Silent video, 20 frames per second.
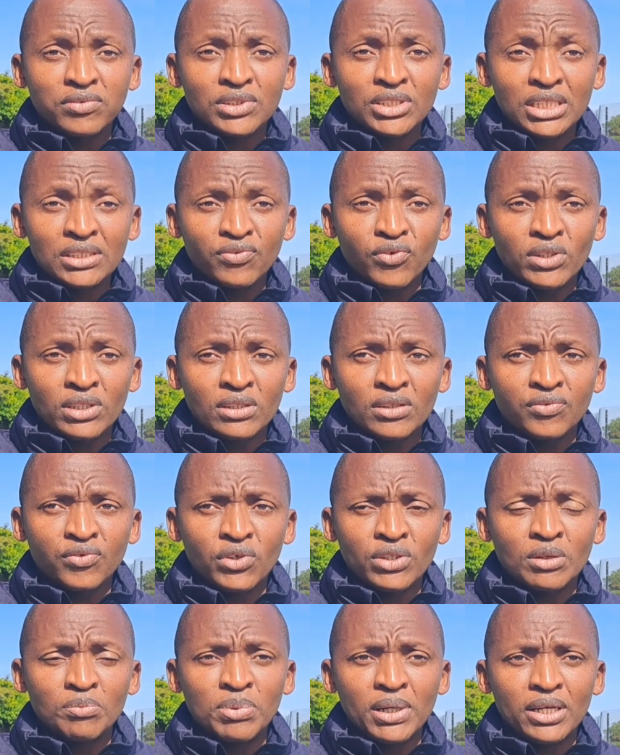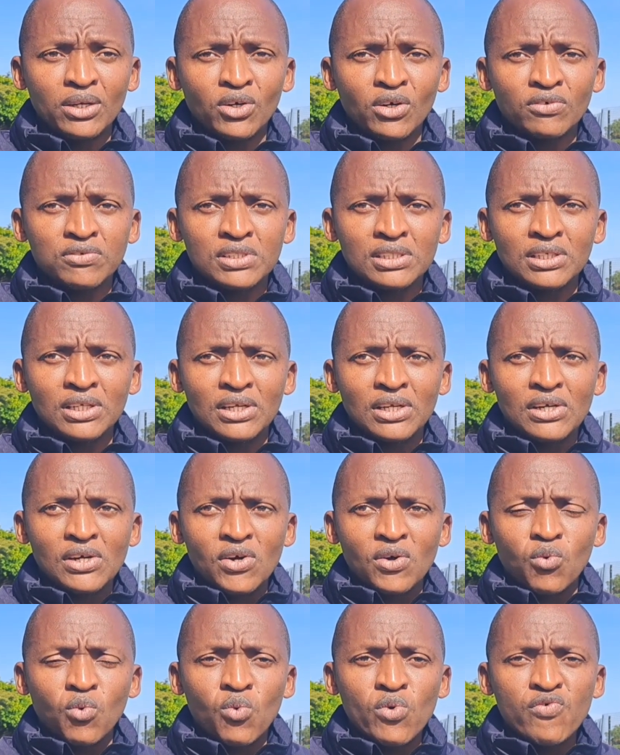just for the playoffs.
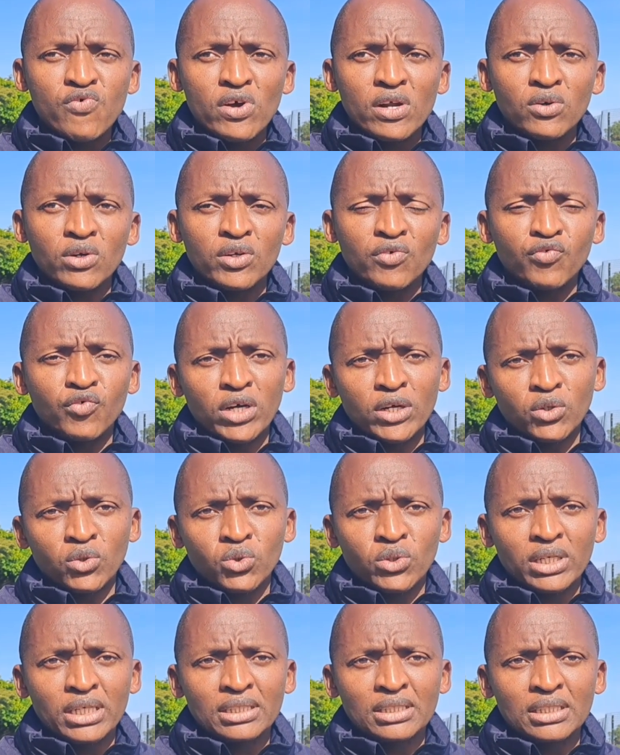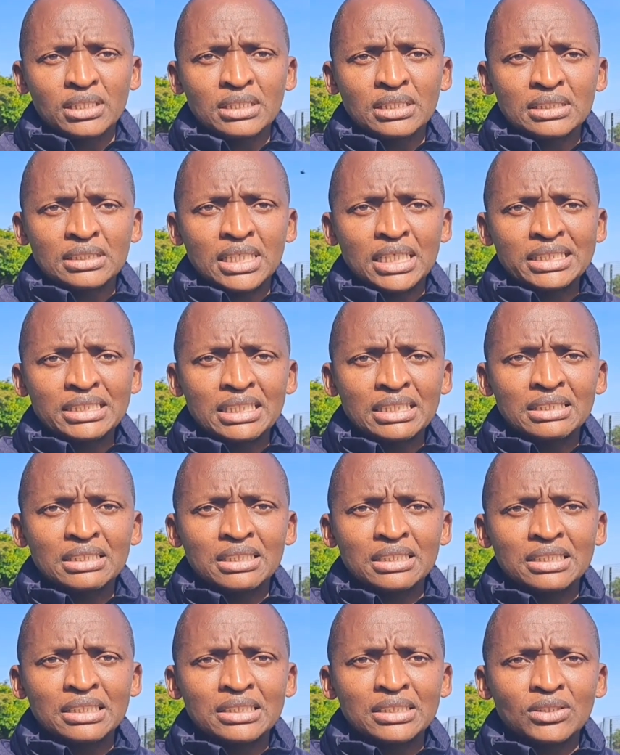If I look at the
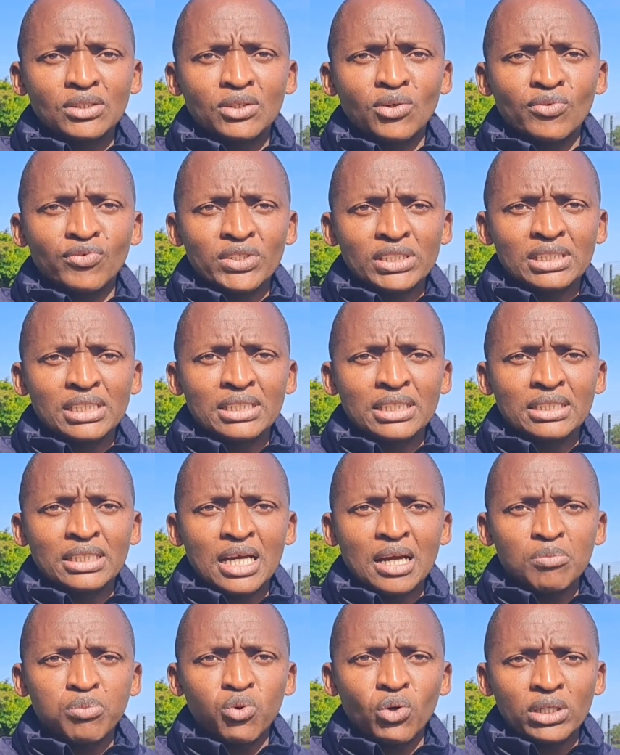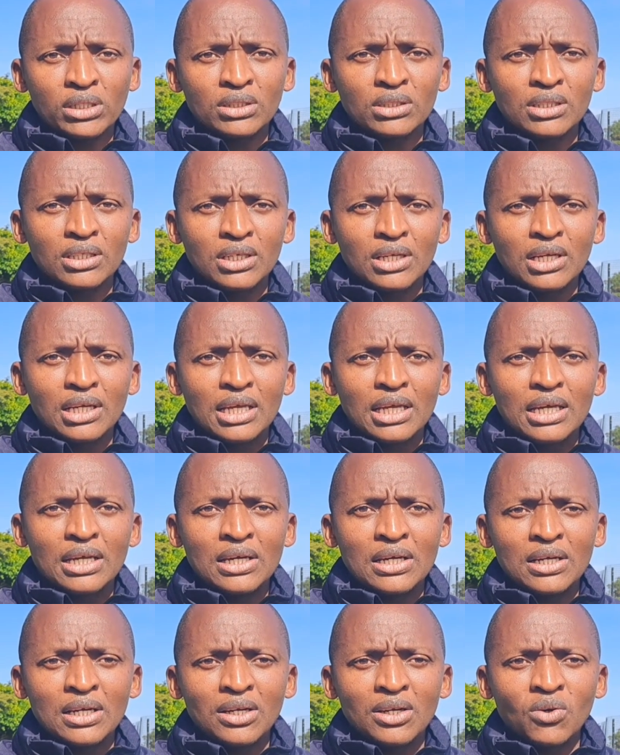trajectory, it's obviously an upward
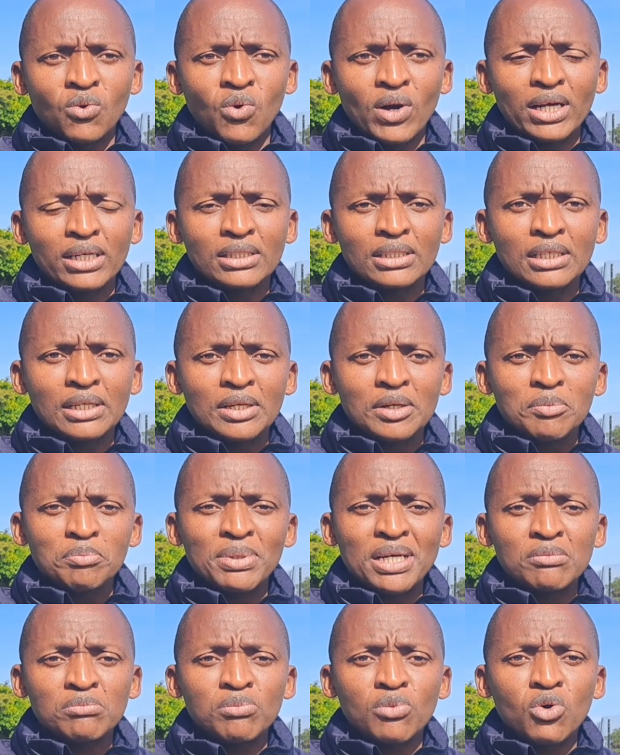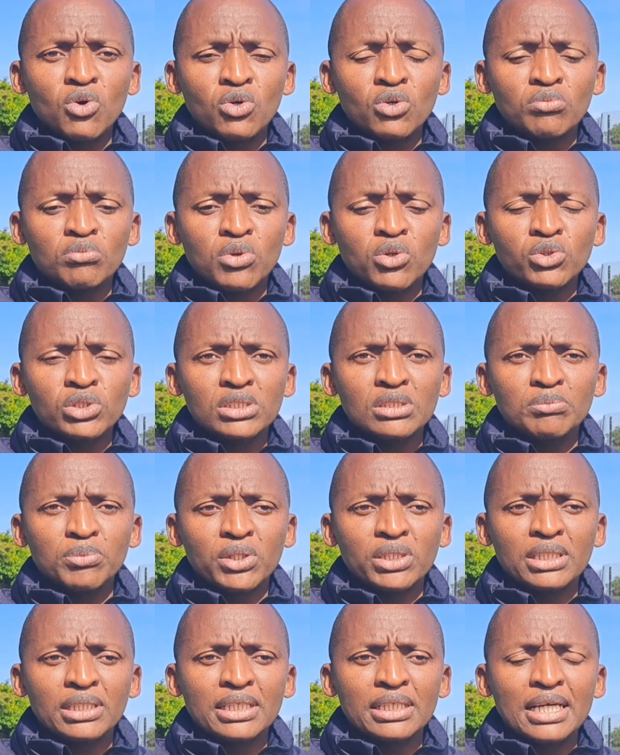one. But most
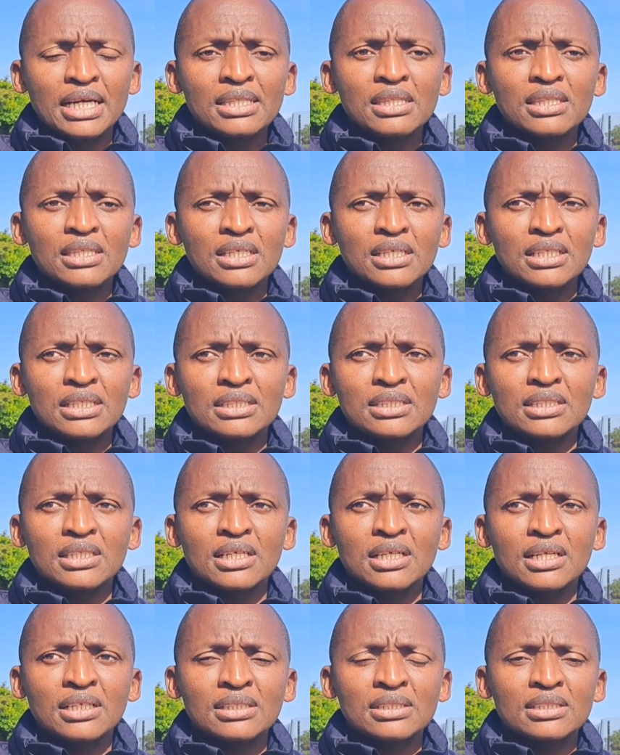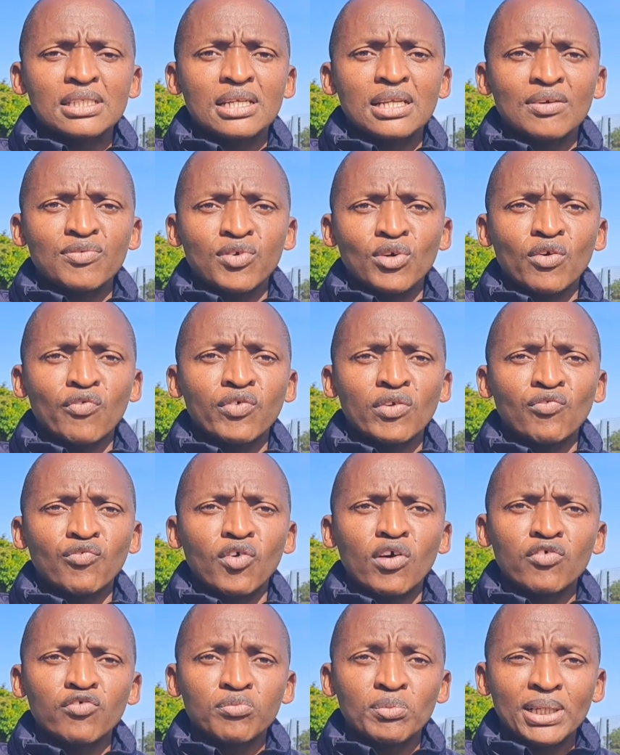importantly, I think it's the level of
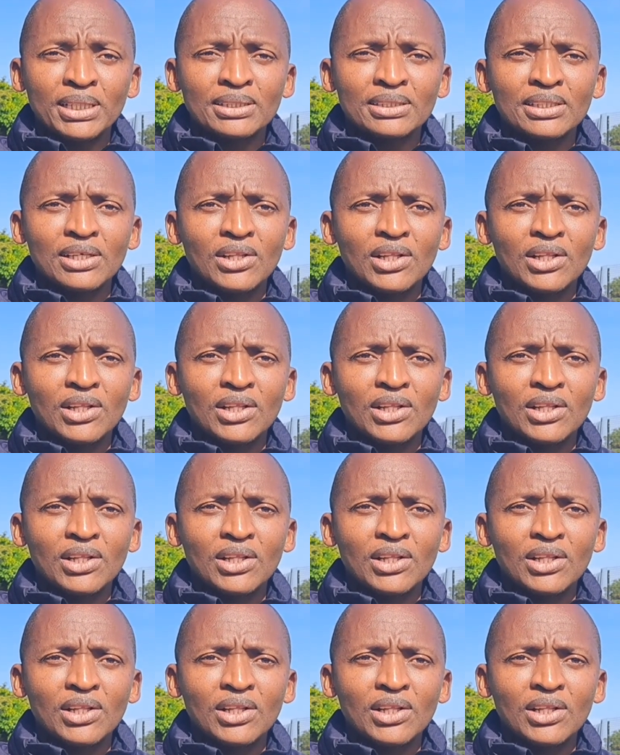involvement.